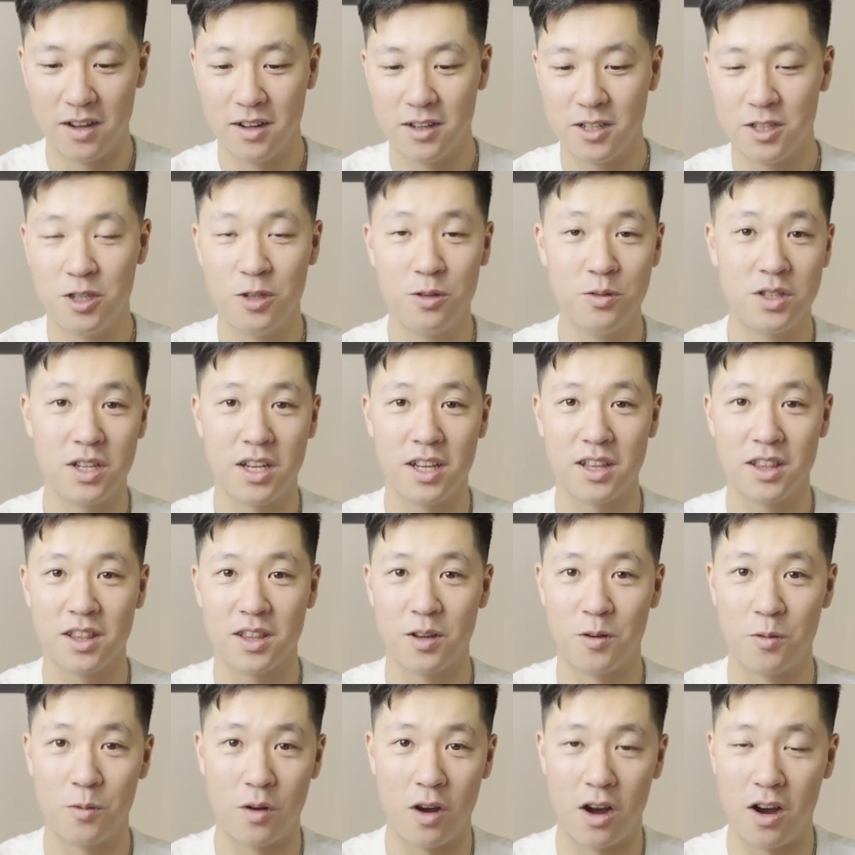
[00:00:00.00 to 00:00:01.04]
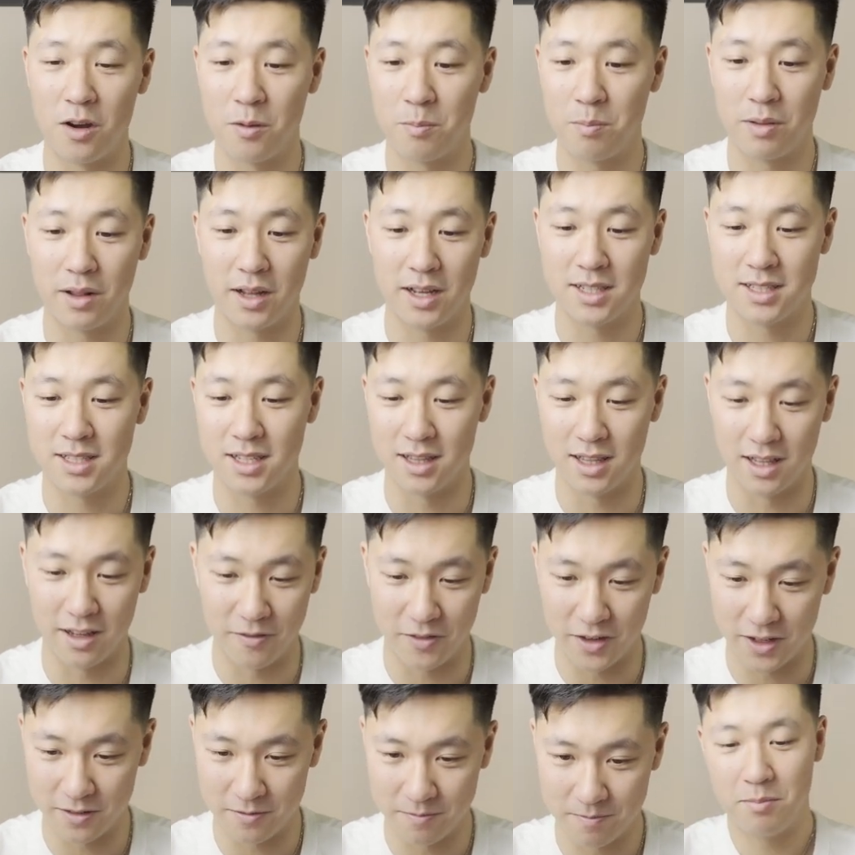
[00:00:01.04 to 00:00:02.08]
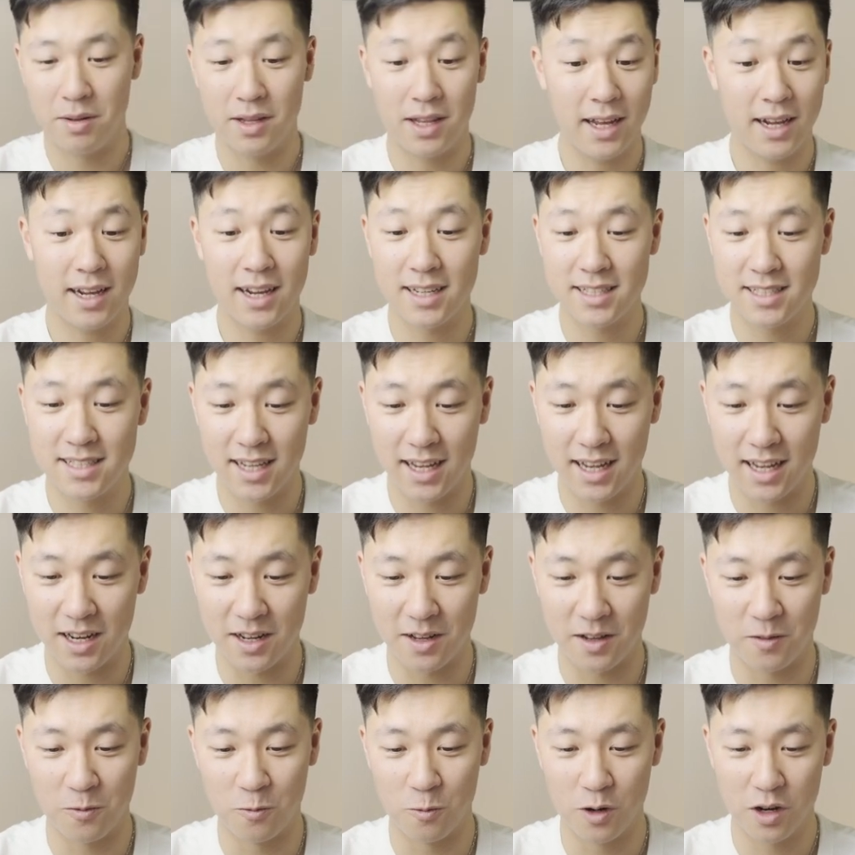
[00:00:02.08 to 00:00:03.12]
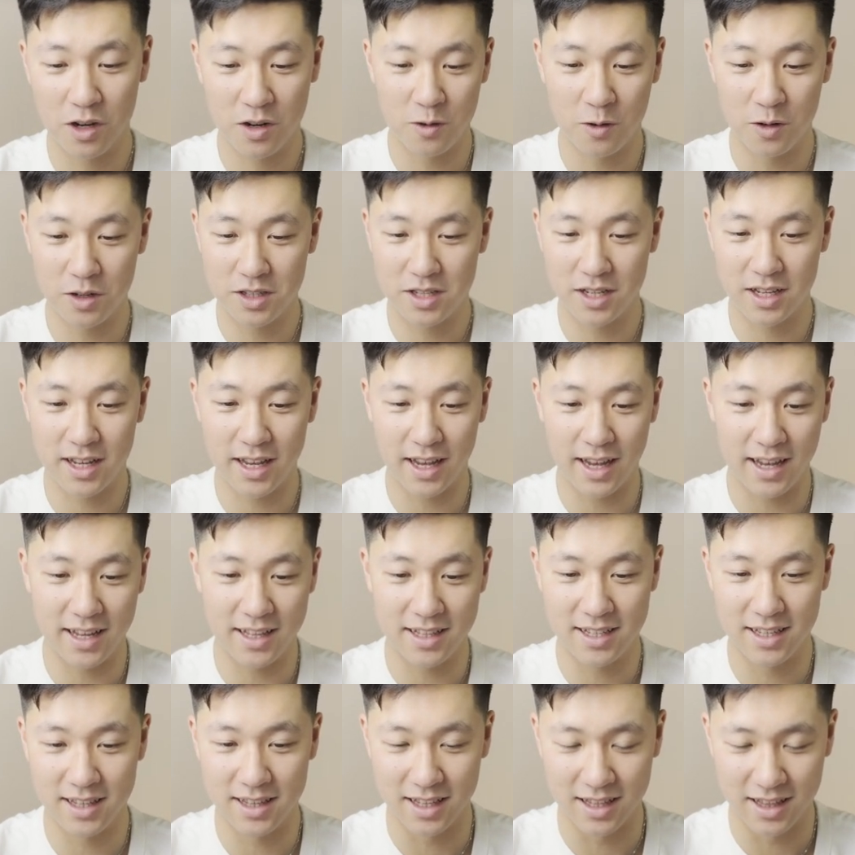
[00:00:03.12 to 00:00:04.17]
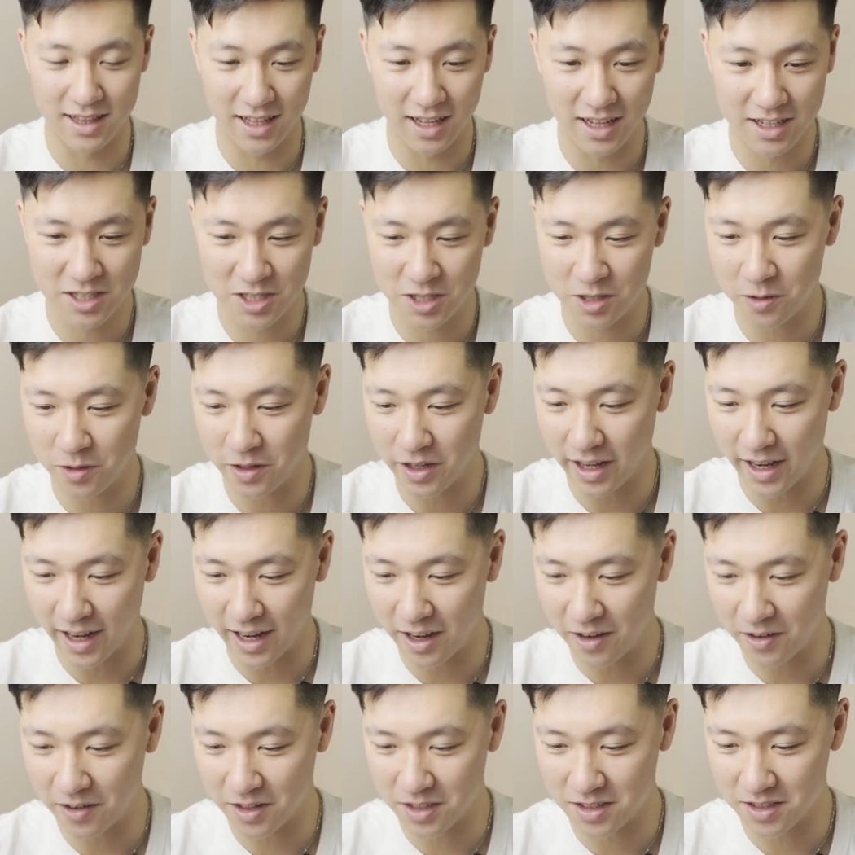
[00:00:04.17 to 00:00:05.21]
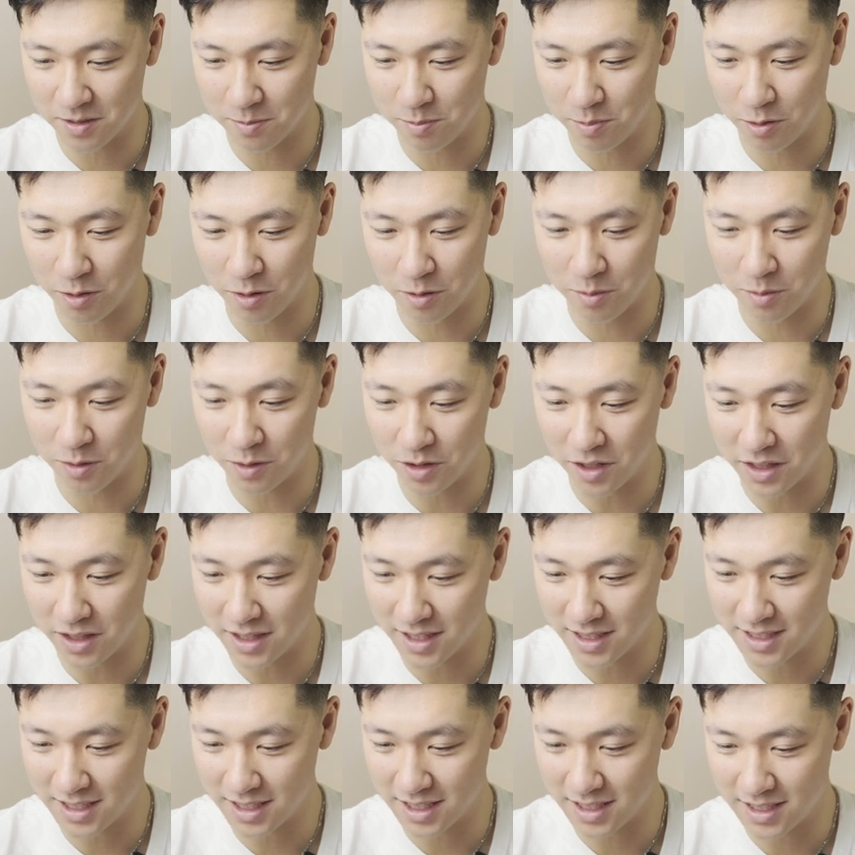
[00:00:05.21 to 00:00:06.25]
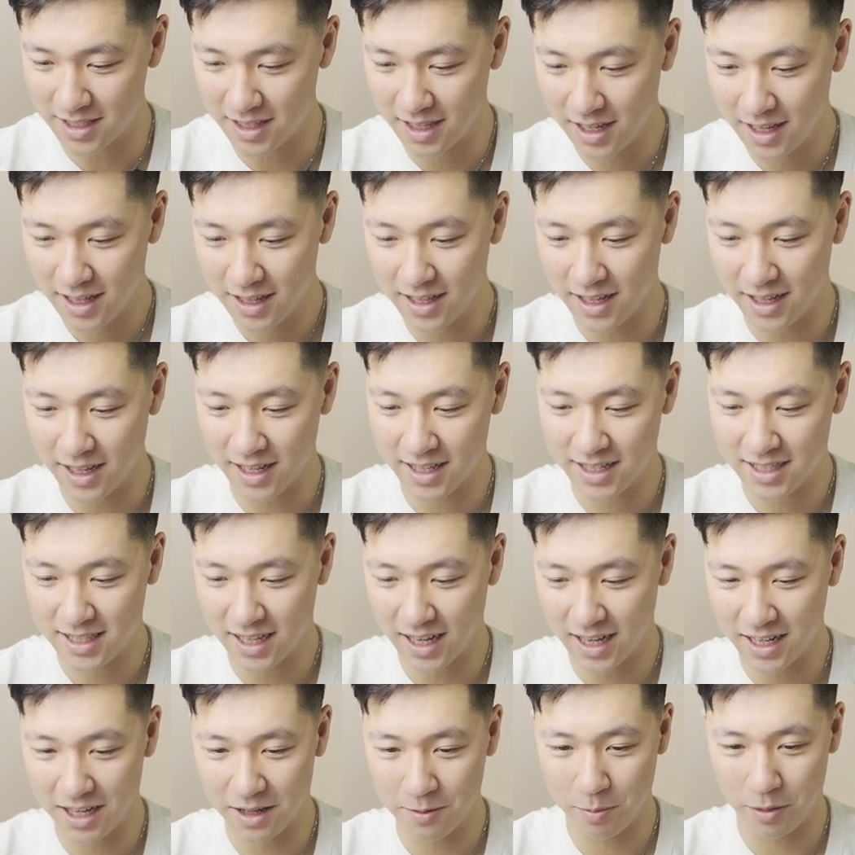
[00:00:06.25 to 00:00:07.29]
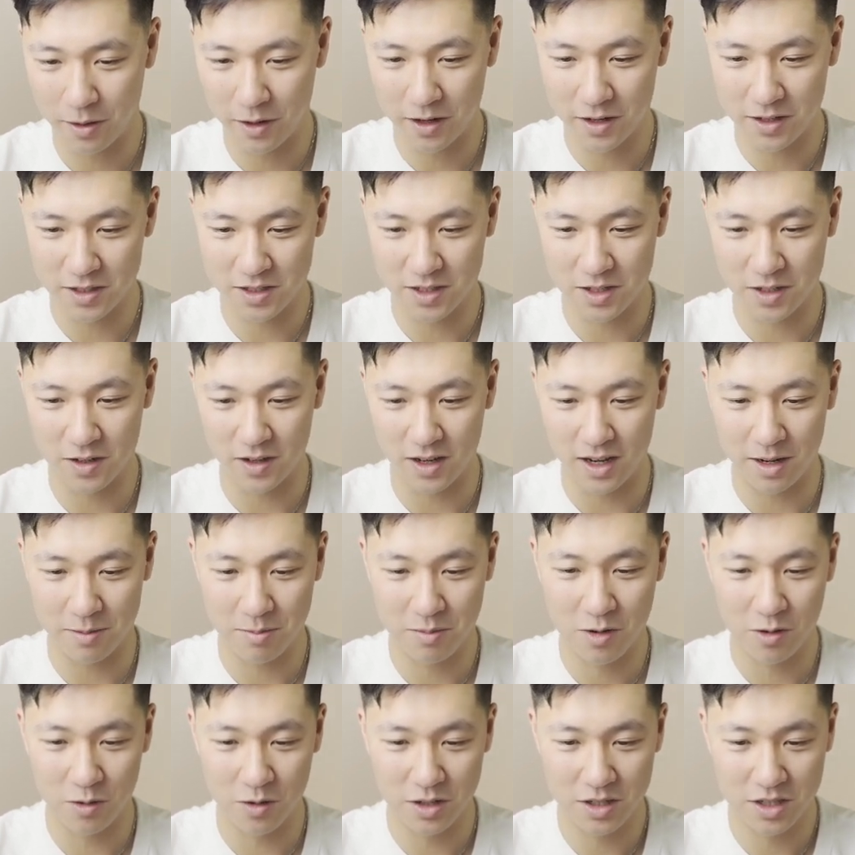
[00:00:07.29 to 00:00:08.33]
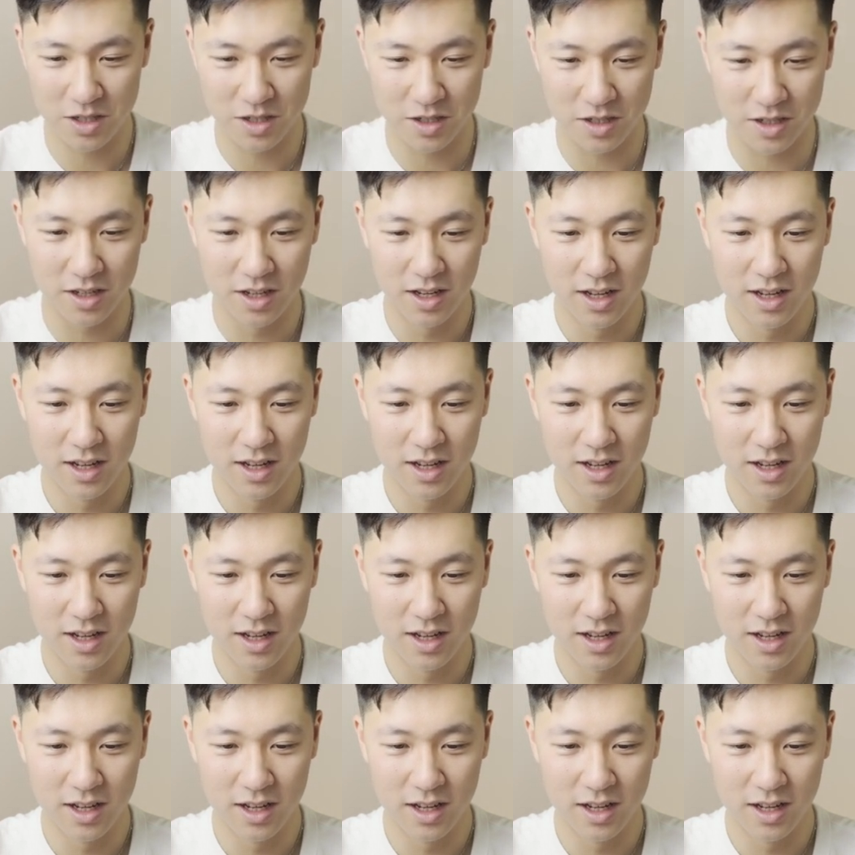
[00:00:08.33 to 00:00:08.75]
choosing the wrong place to live in. But like I said, we're going to get into the luxury areas of Port Moody. This is the exciting part. So I'm going to